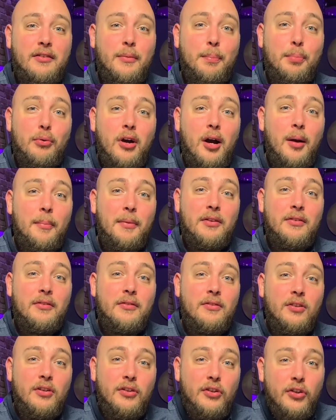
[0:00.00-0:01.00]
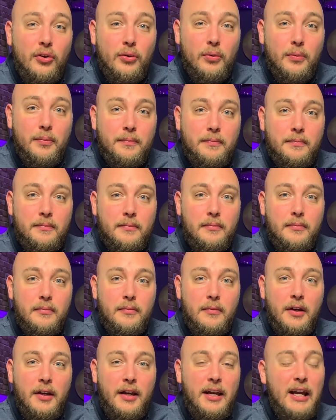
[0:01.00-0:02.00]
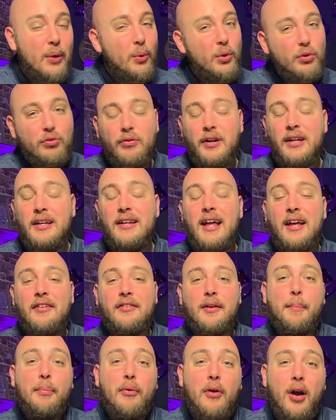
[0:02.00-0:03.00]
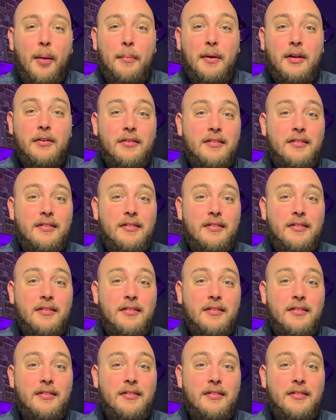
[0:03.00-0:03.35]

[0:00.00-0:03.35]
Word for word: a promise to you. It was written as a promise